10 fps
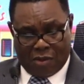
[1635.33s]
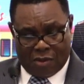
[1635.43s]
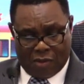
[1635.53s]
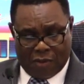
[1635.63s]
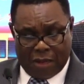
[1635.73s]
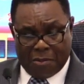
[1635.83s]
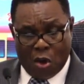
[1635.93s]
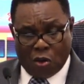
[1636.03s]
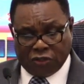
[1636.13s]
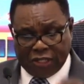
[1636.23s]
When
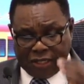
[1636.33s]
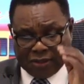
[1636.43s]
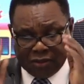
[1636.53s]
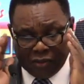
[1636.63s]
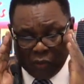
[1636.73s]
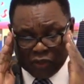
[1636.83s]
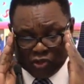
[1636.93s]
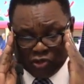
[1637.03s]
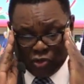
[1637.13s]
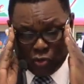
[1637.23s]
Moses was
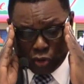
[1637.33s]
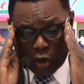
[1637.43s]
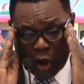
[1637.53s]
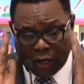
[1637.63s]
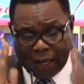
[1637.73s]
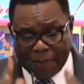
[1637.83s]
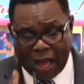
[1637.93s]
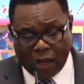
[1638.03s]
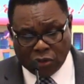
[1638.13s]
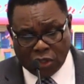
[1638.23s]
true talking
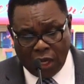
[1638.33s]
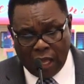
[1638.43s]
about